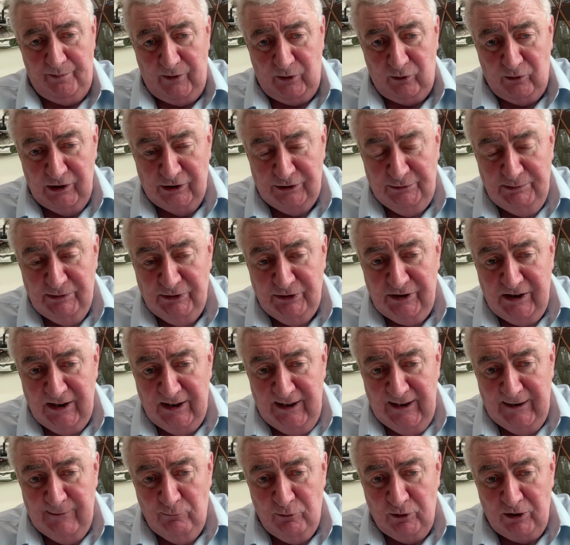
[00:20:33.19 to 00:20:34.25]
Christmas
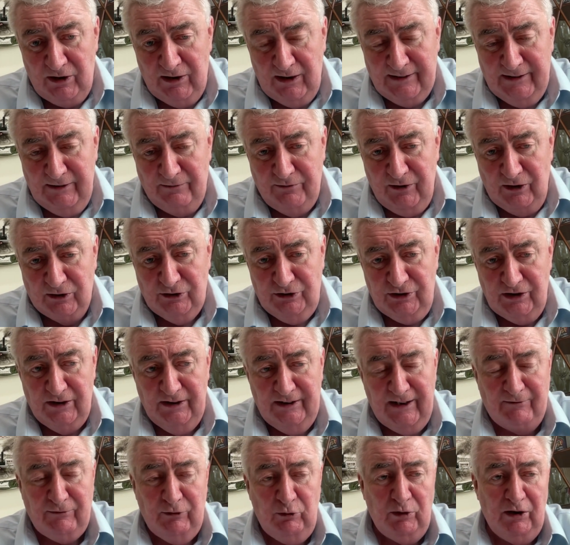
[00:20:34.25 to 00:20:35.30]
time with lots of
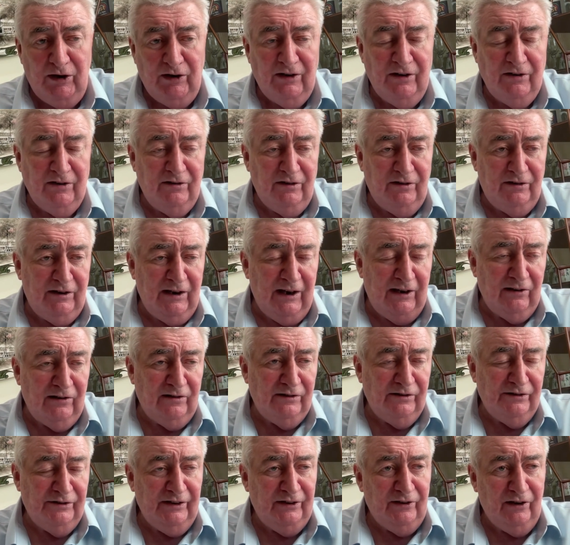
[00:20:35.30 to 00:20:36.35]
functions everywhere and
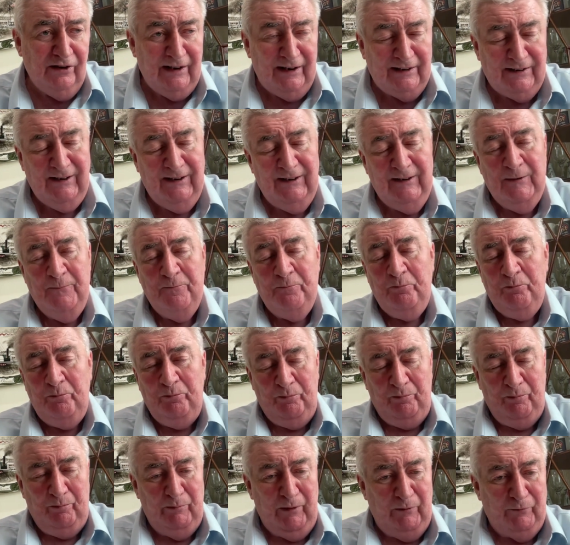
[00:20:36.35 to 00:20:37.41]
dinners and all that.
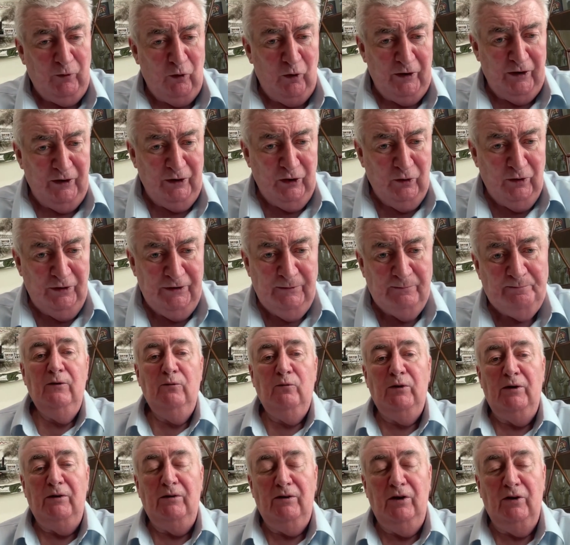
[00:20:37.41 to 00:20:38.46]
Before you know it,
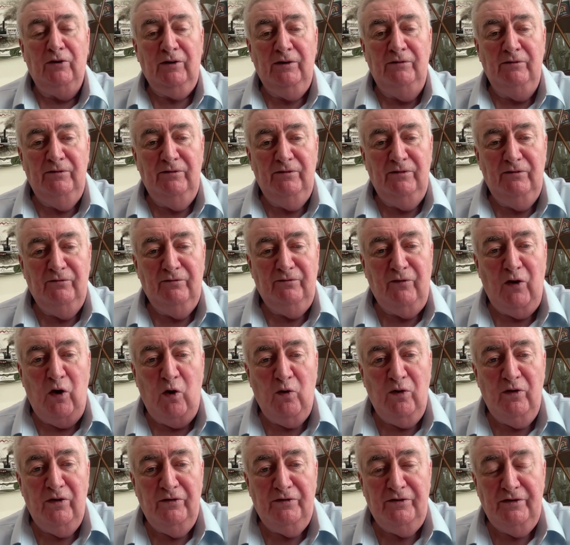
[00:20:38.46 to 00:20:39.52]
we're looking
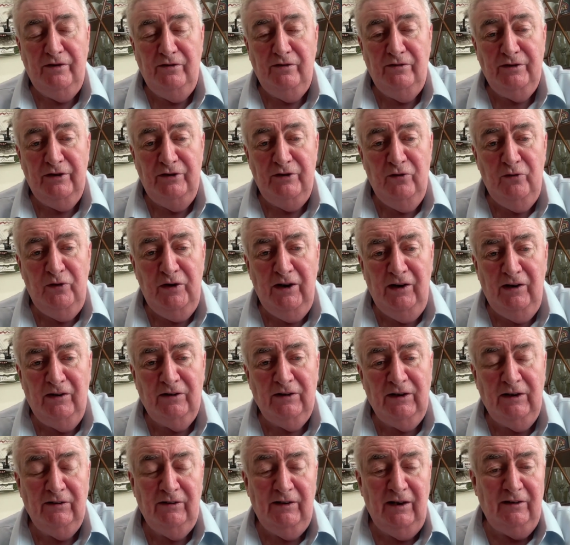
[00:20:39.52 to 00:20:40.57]
forward to the new
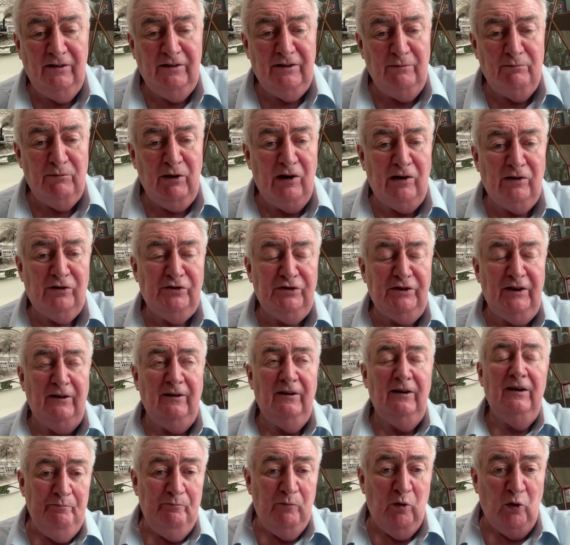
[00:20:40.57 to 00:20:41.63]
year and into March and
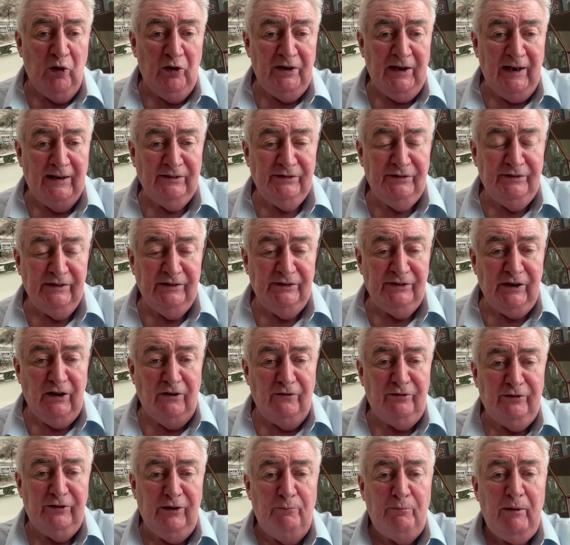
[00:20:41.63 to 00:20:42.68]
more dances and
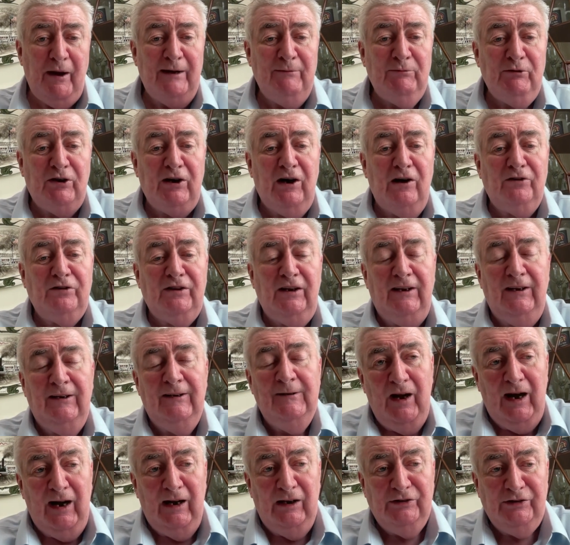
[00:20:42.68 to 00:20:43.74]
stuff. So Patty McCarthy,
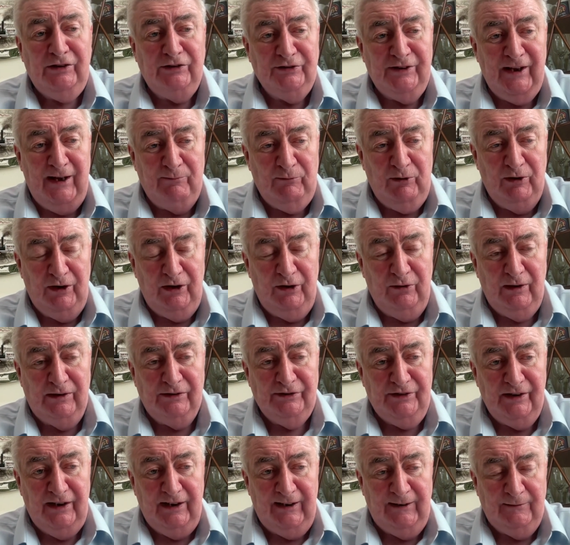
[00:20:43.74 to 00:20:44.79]
Irish Examiner, U
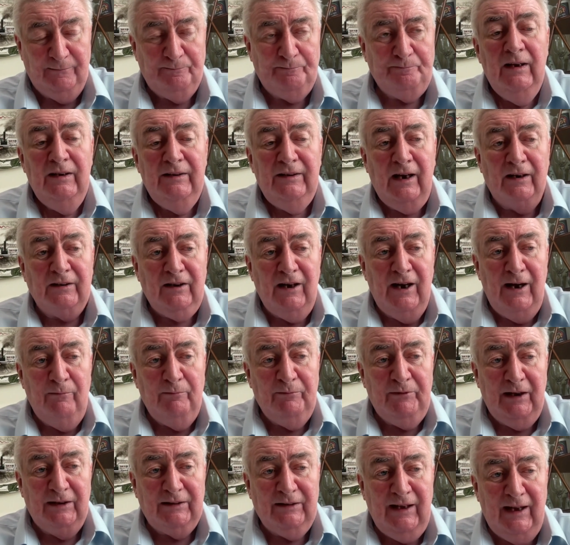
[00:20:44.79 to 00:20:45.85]
S A dot
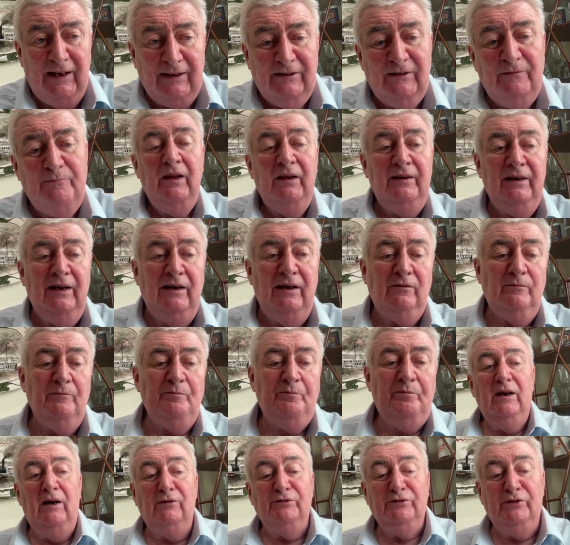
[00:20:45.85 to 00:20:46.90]
com, get that. Now,
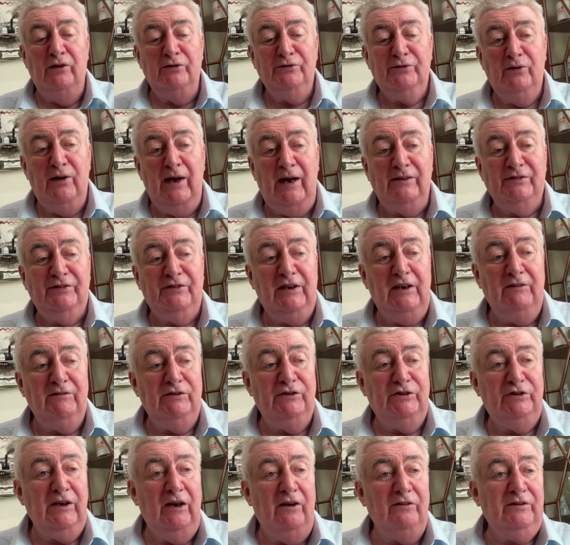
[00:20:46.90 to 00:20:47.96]
I was also asked to give a
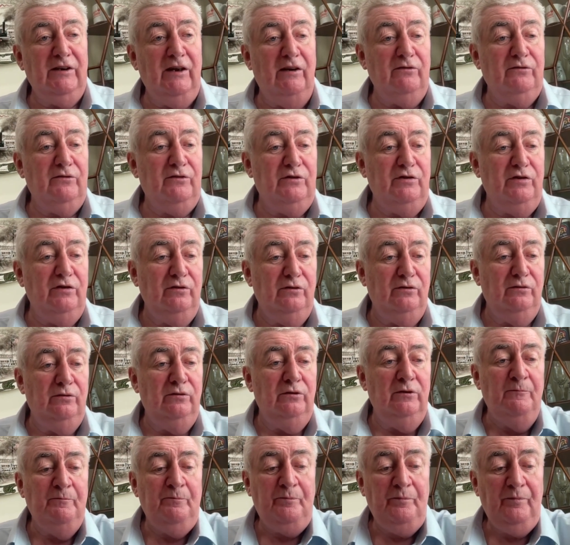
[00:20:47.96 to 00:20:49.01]
shout out
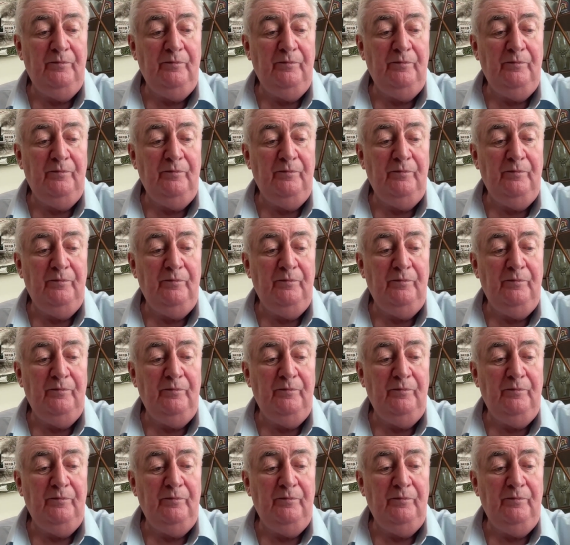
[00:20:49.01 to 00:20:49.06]
to